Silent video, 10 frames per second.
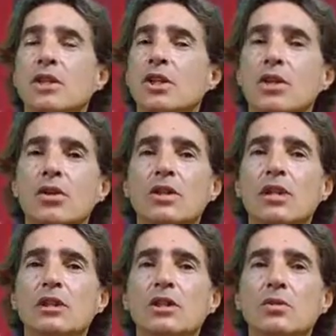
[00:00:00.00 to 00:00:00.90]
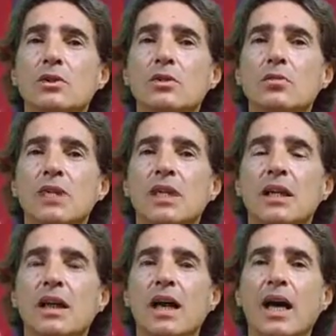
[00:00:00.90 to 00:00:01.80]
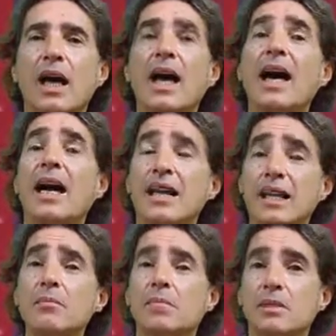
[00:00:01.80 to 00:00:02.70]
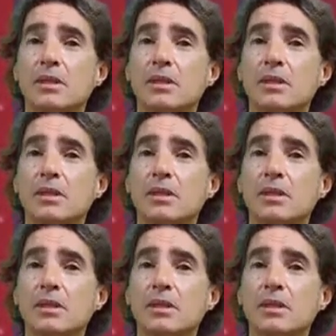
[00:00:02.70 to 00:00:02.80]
Not only I just want to be, I am